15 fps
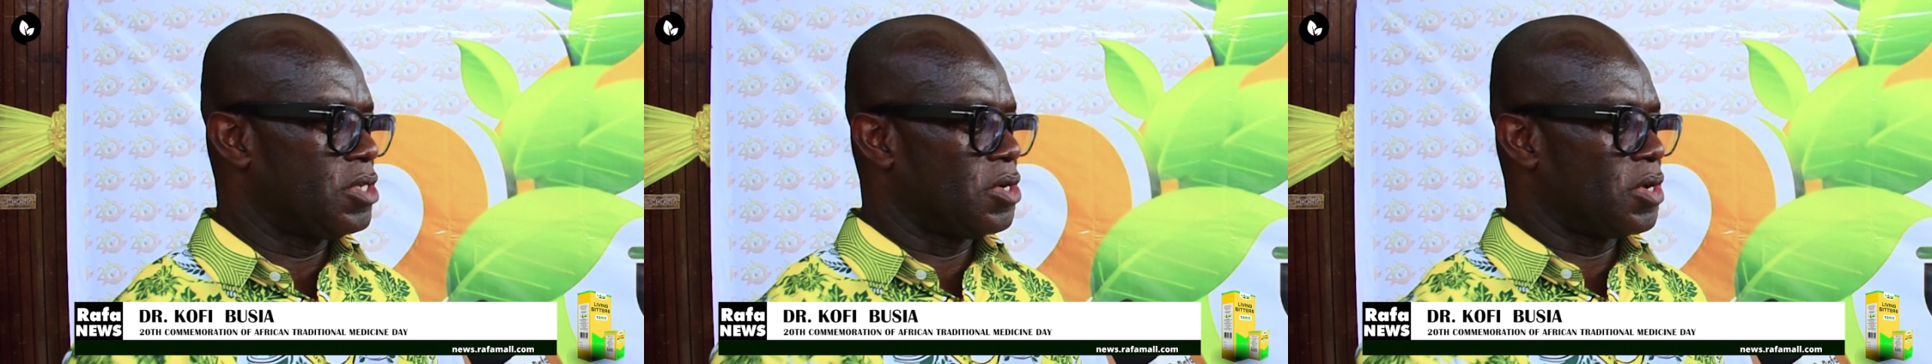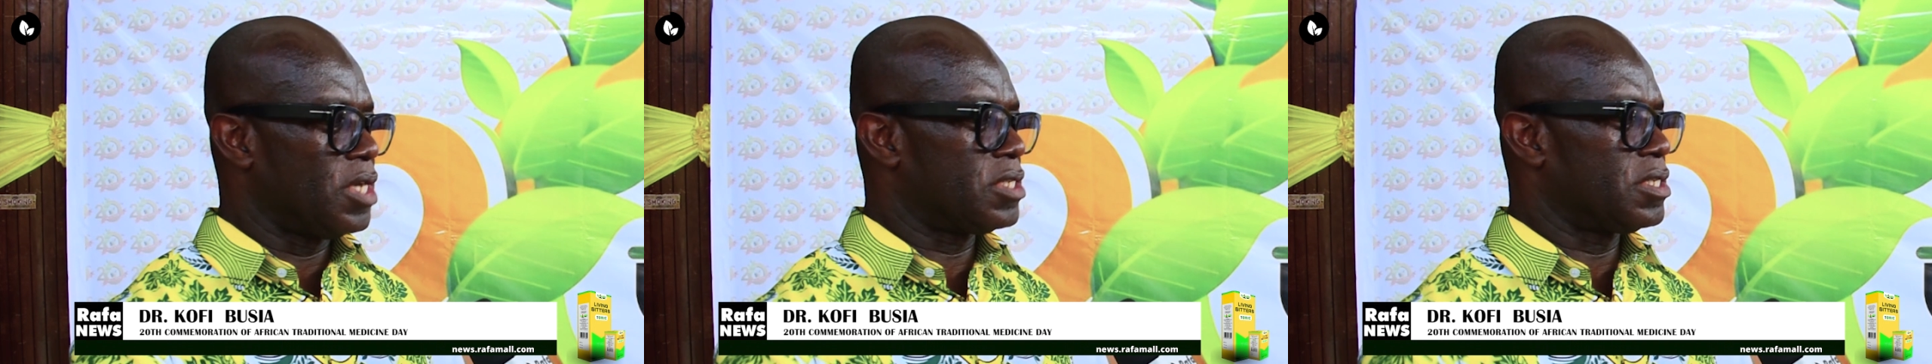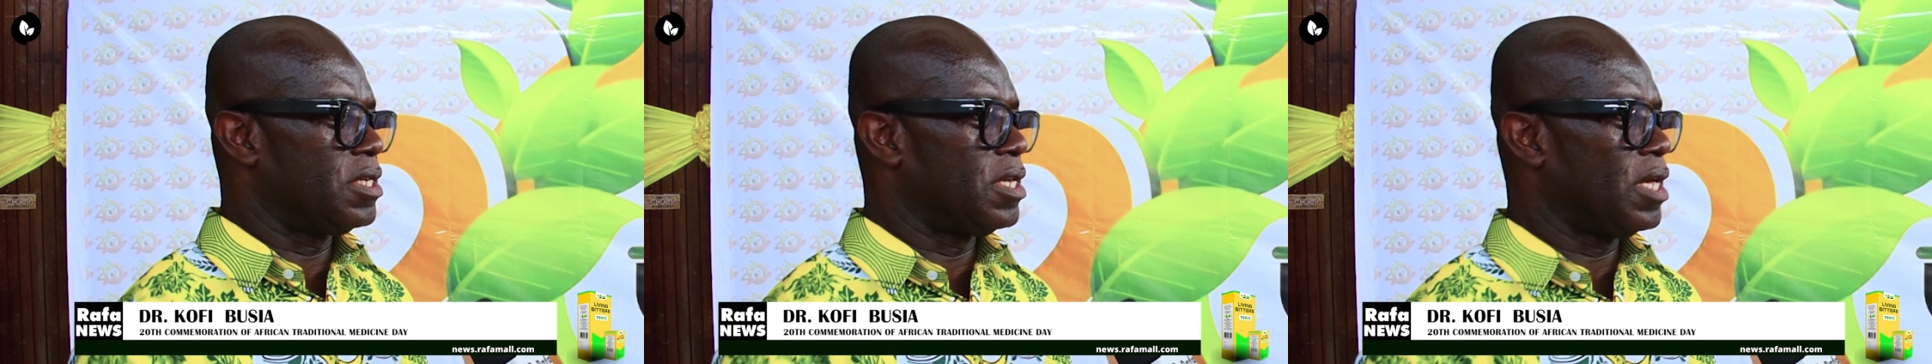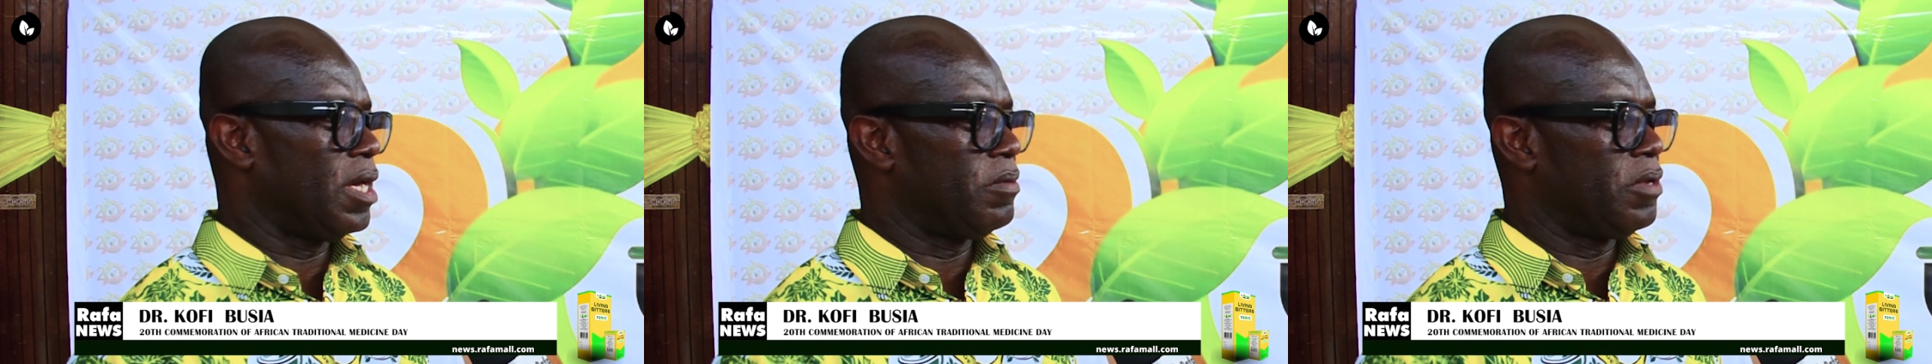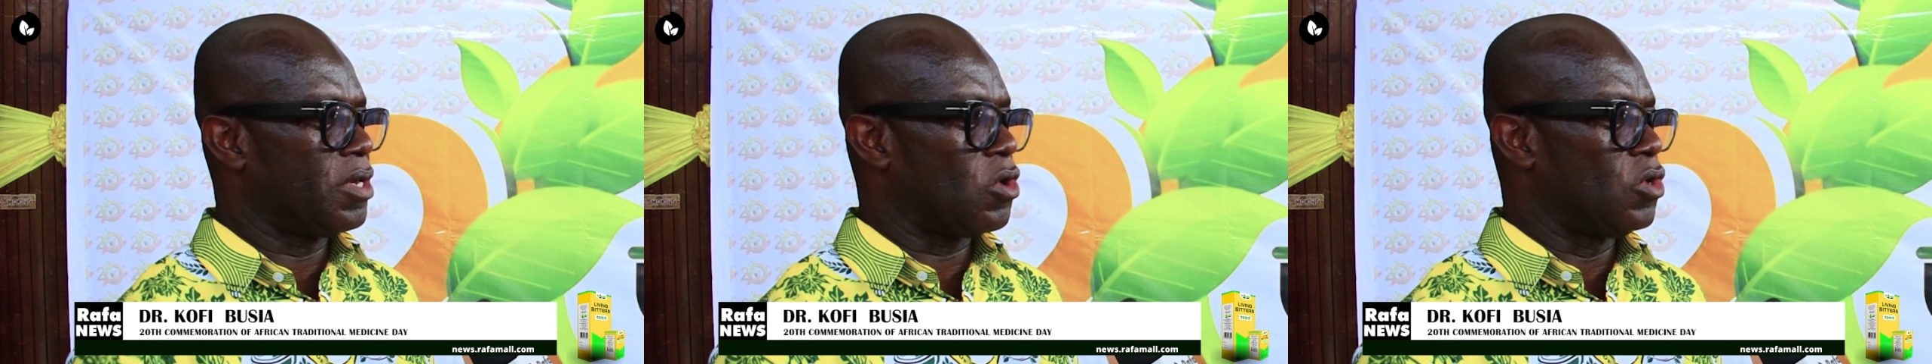
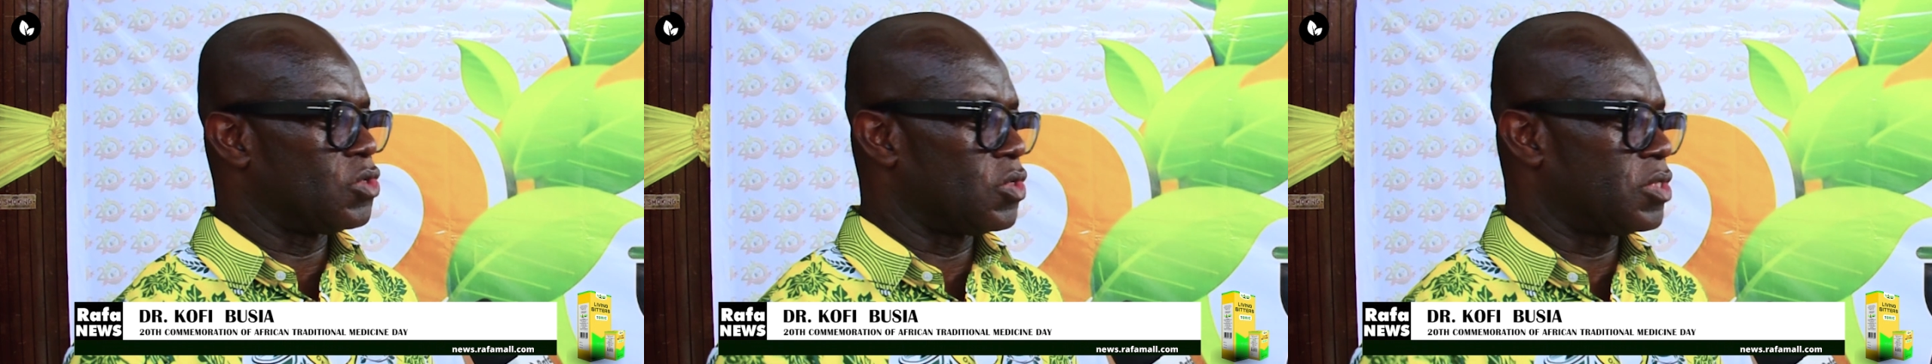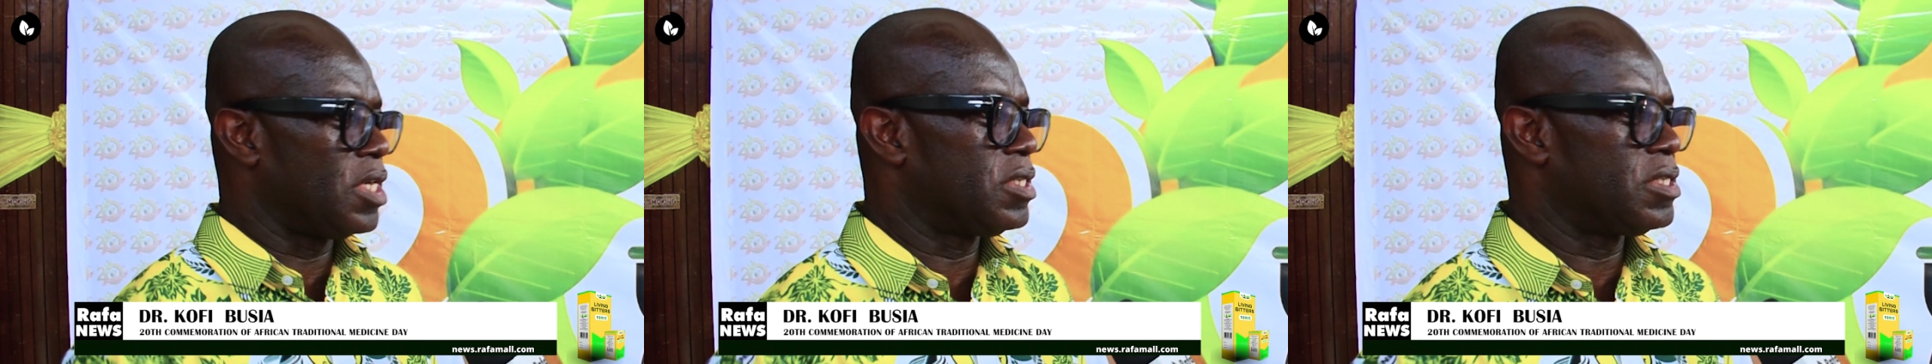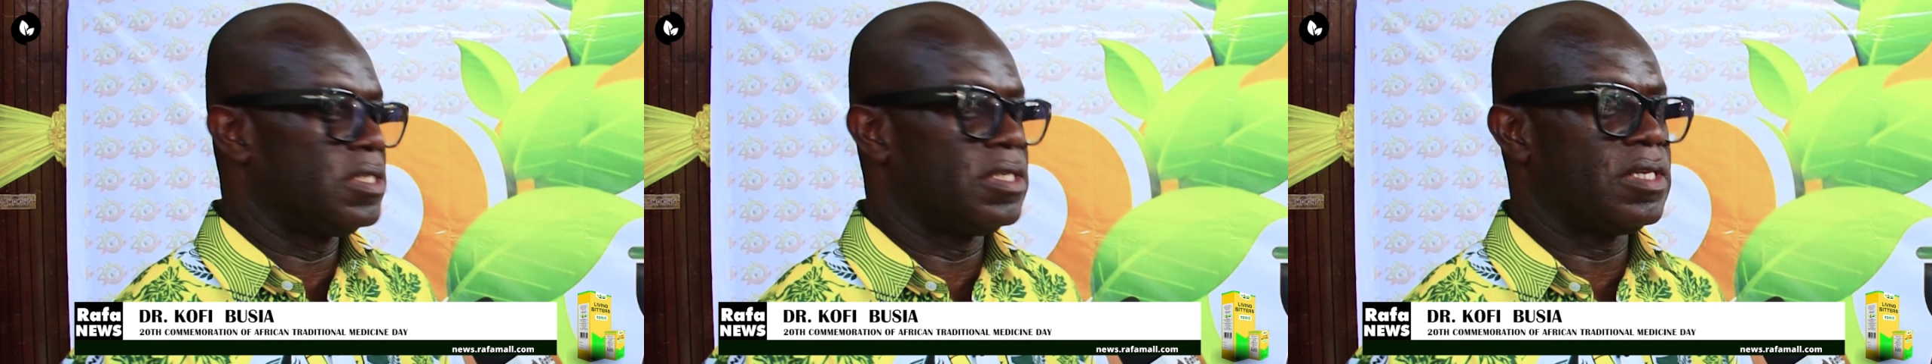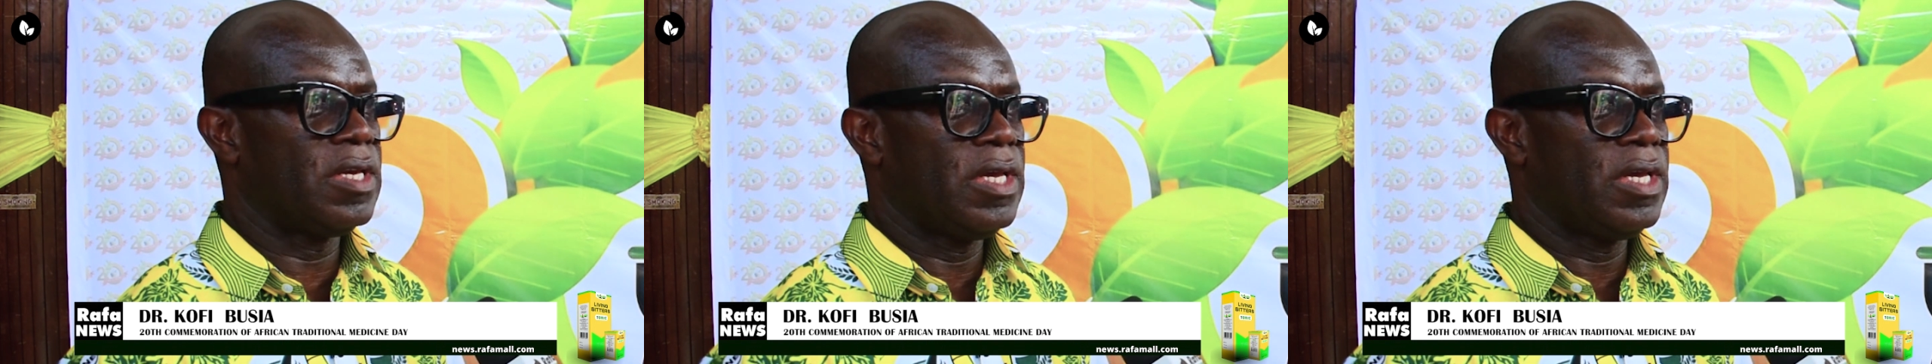the consultation,